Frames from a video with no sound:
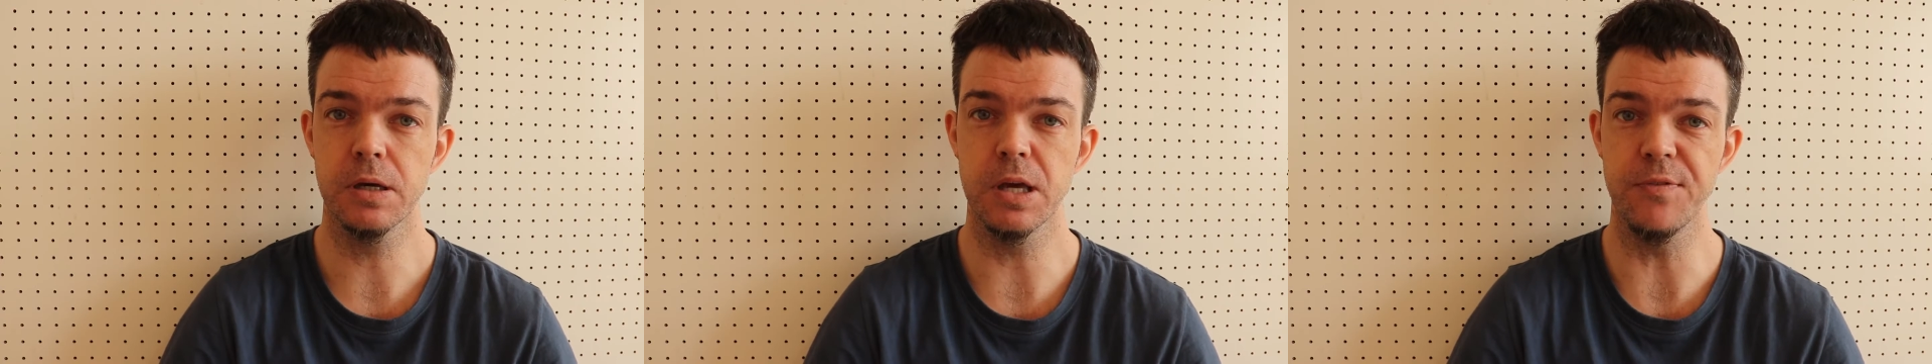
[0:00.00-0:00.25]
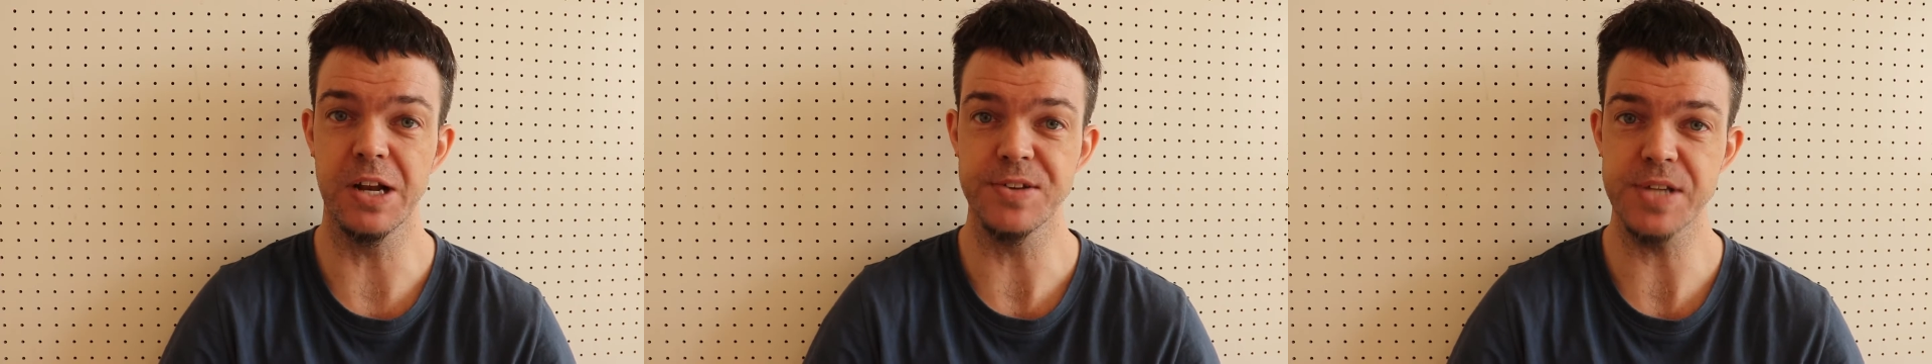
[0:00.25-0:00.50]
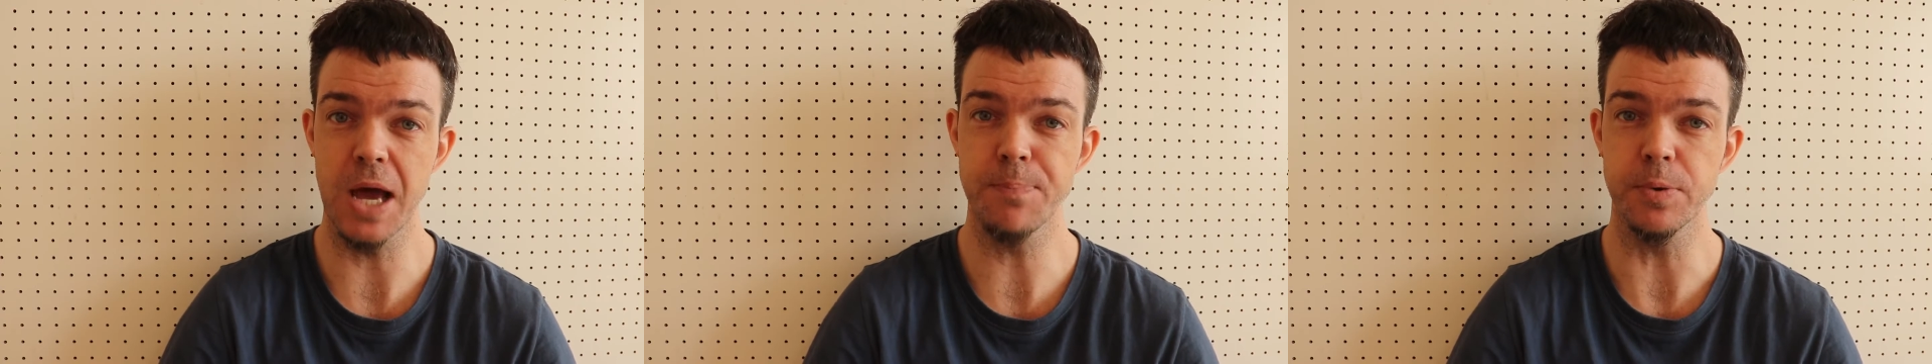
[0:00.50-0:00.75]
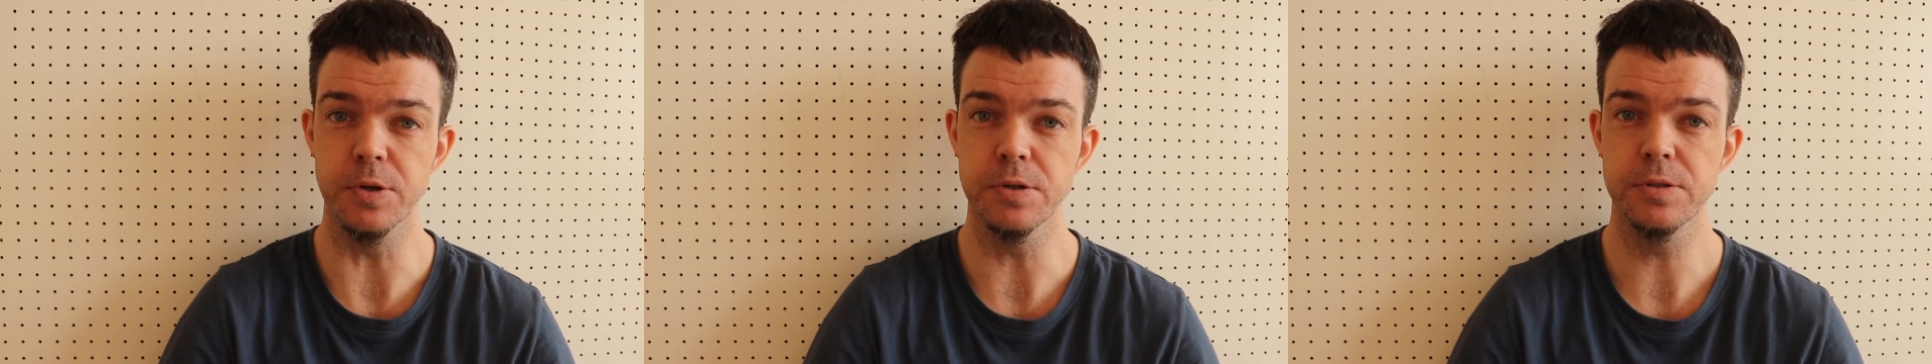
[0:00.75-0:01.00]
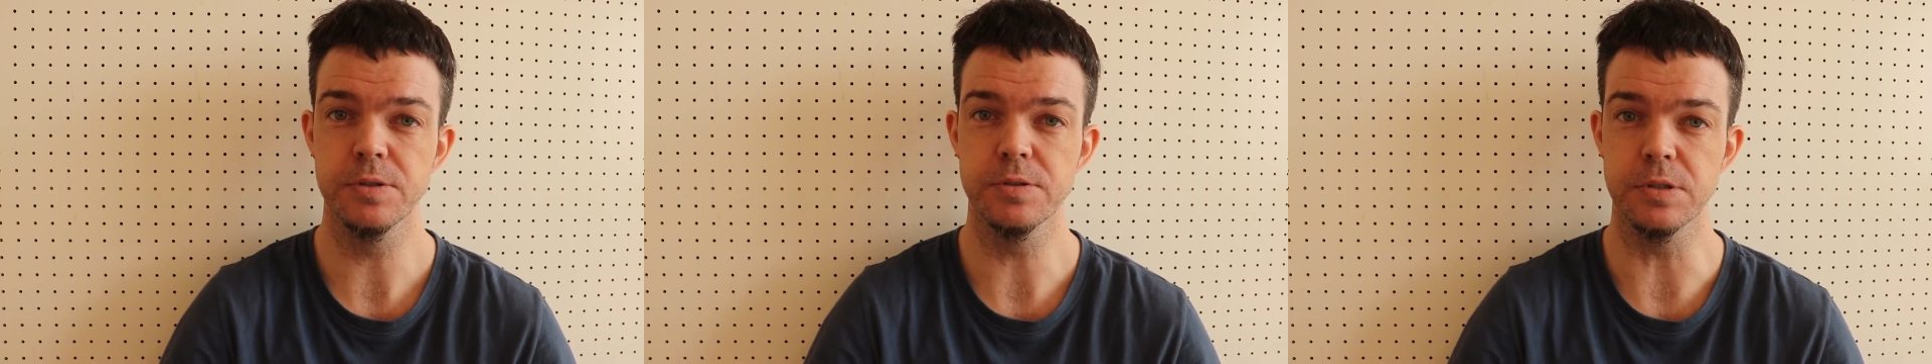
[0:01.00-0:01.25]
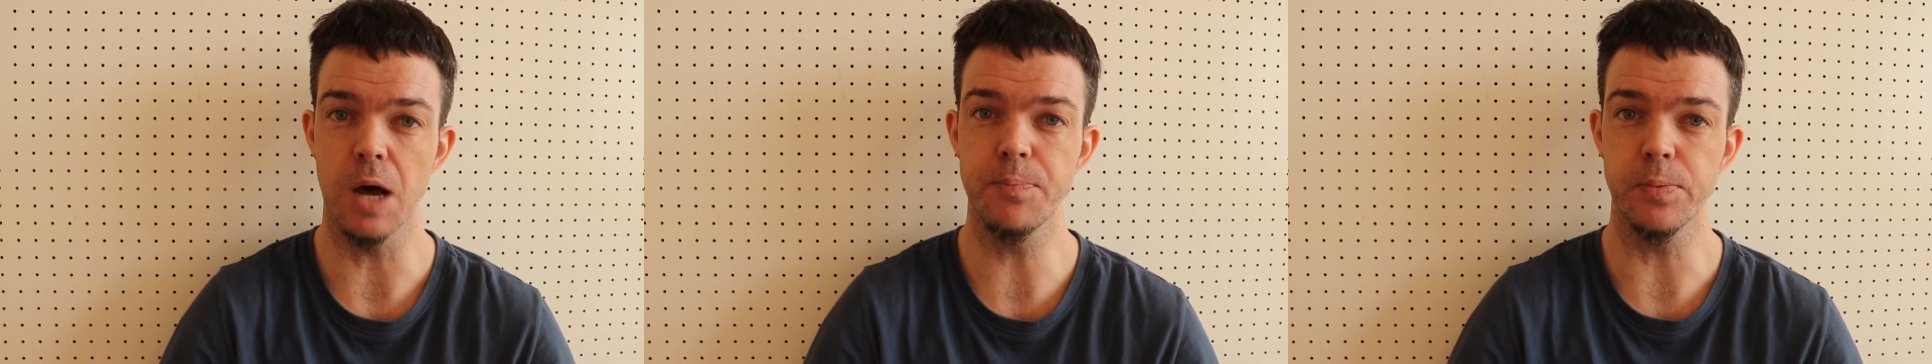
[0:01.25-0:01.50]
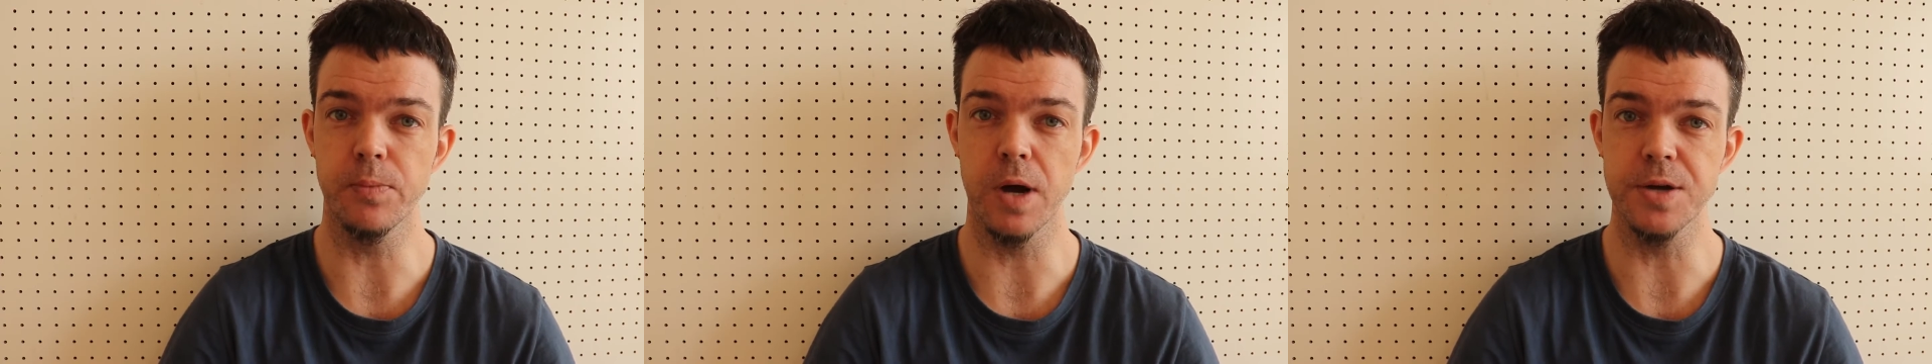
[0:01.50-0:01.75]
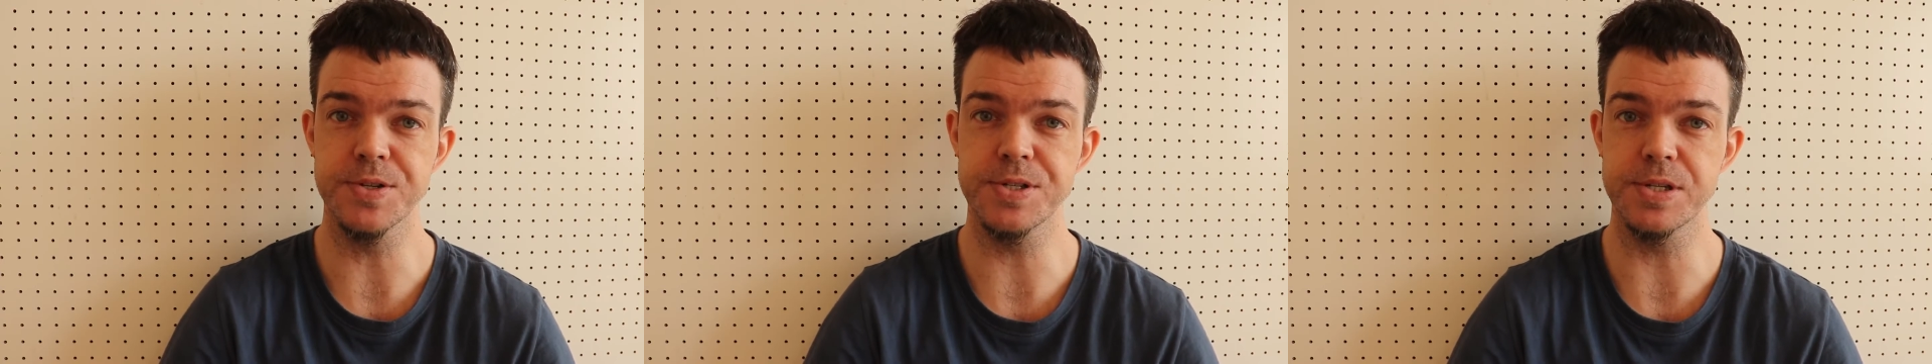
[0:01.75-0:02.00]
give an example to help
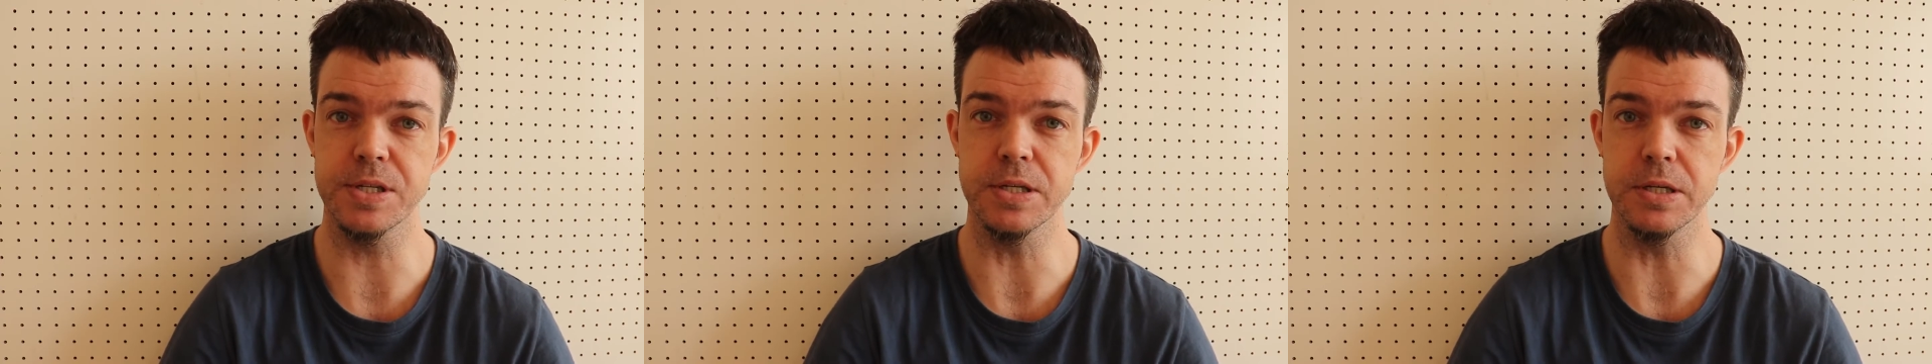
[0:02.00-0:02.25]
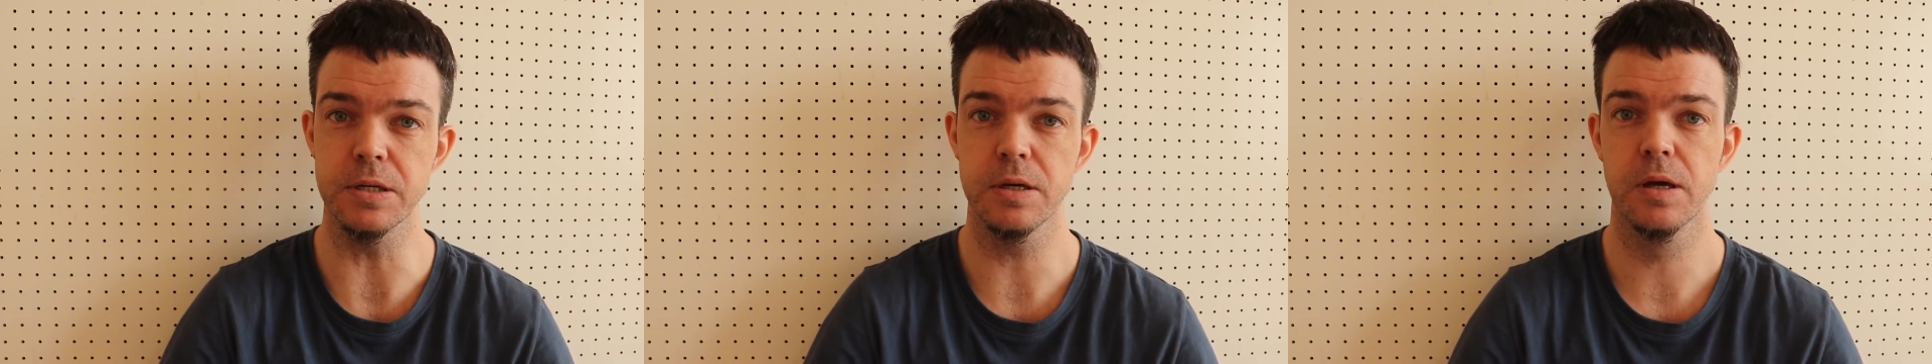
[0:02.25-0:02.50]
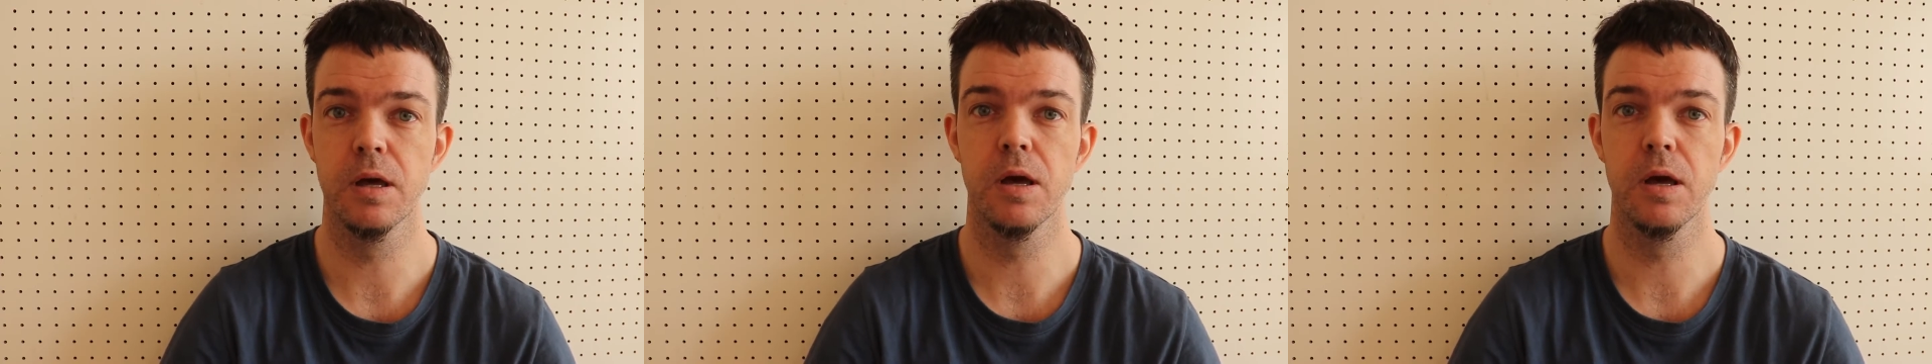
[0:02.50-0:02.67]
us see